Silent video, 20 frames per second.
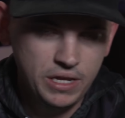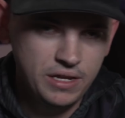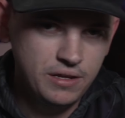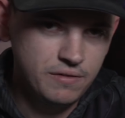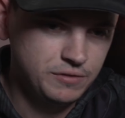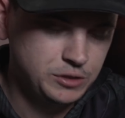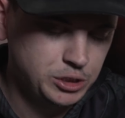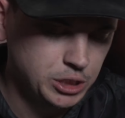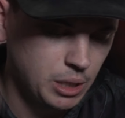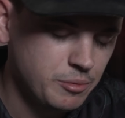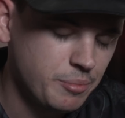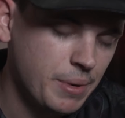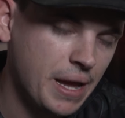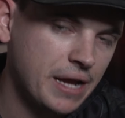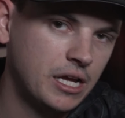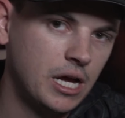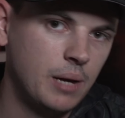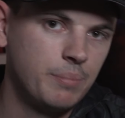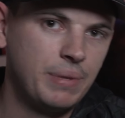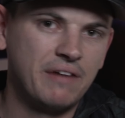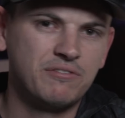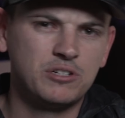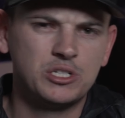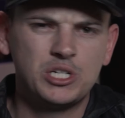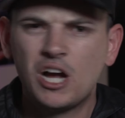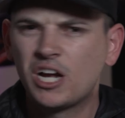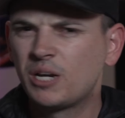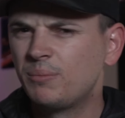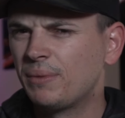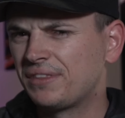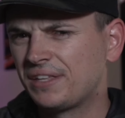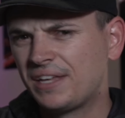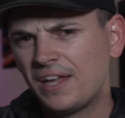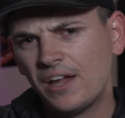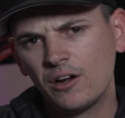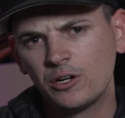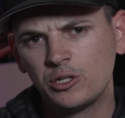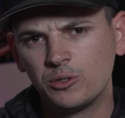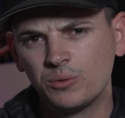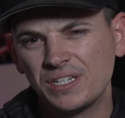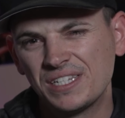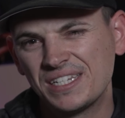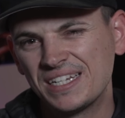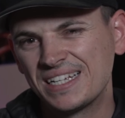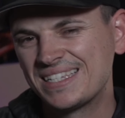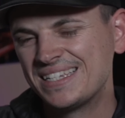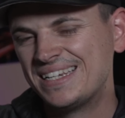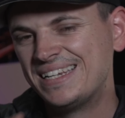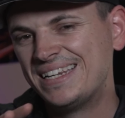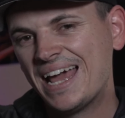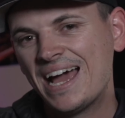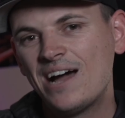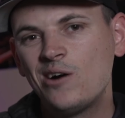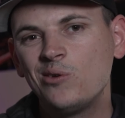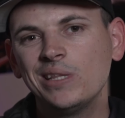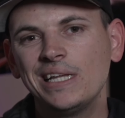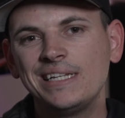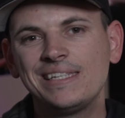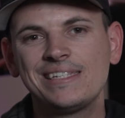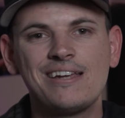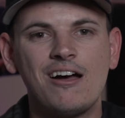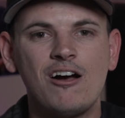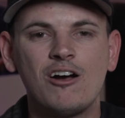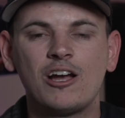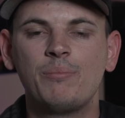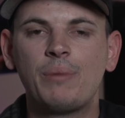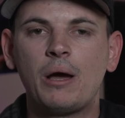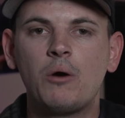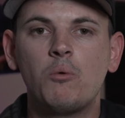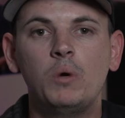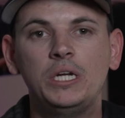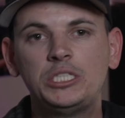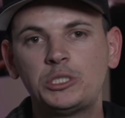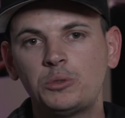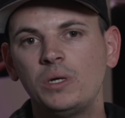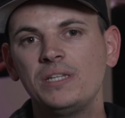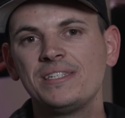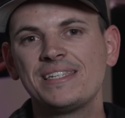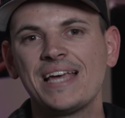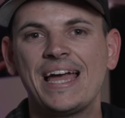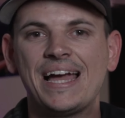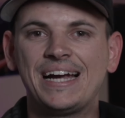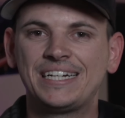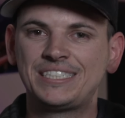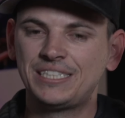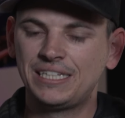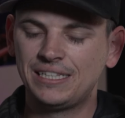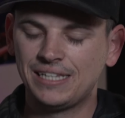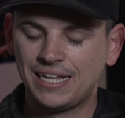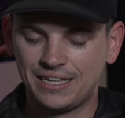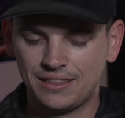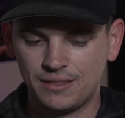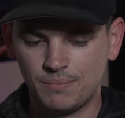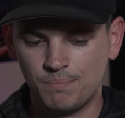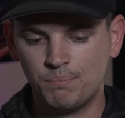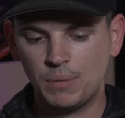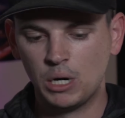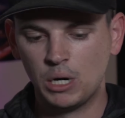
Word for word: we've jumped back up after talking about the characteristics. Now let's talk about which ones I actually like the